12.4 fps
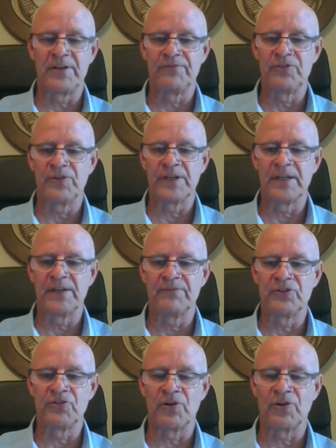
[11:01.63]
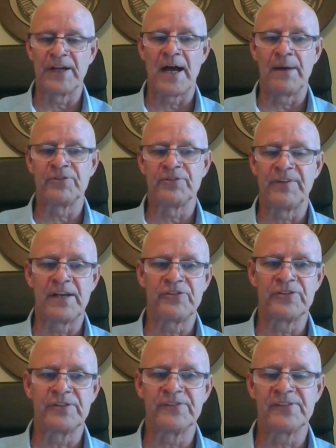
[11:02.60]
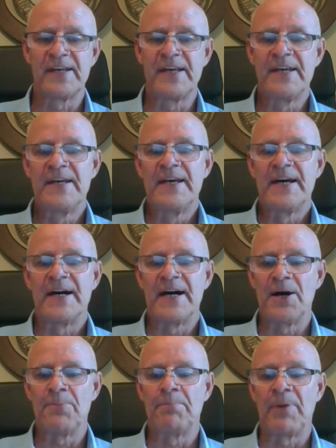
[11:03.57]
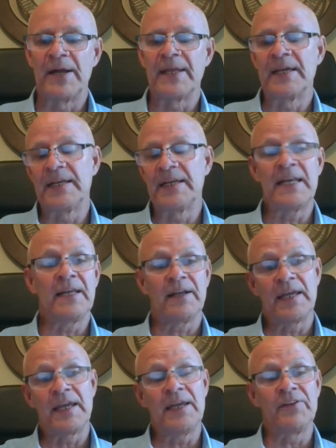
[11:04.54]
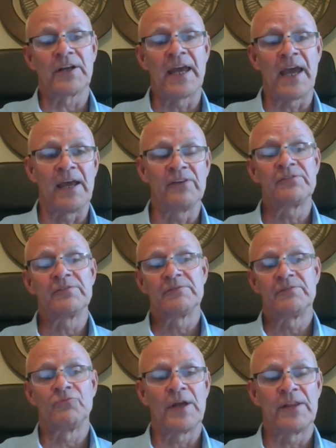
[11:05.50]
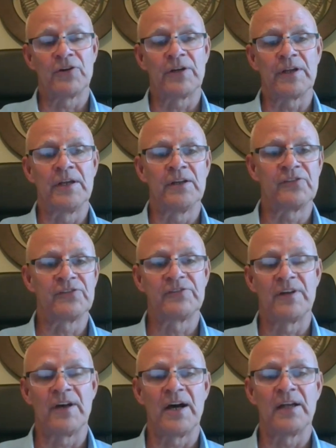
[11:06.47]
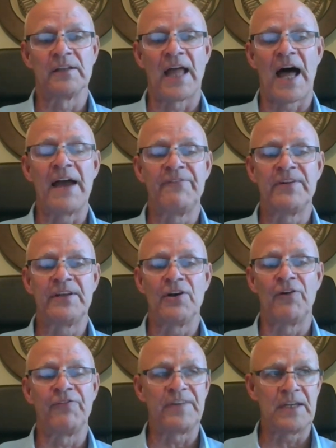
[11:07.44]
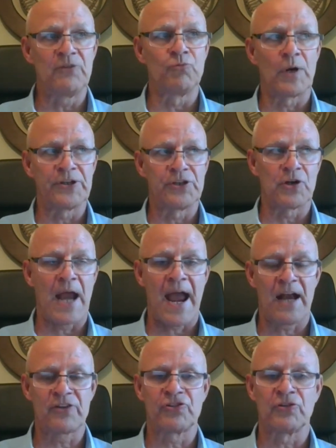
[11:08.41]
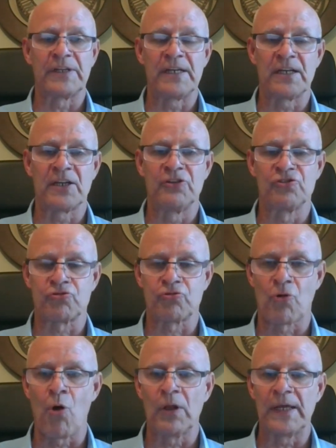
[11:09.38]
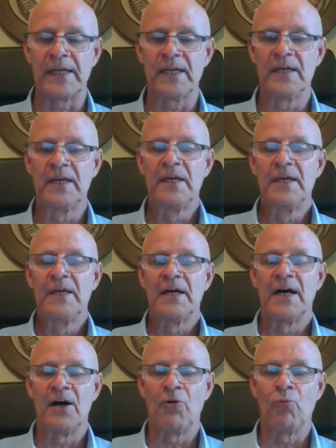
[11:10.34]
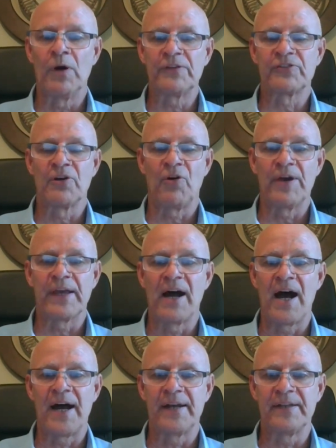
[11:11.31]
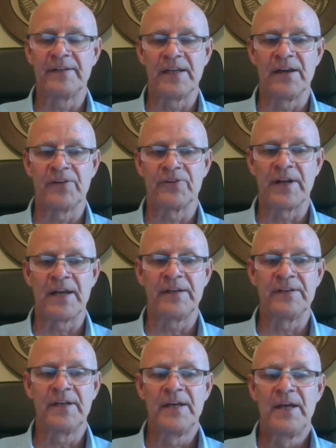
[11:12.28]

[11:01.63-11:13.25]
of doing inventory observations. But in either case, whether it's live video feed where you're actually controlling what's going on in the other end,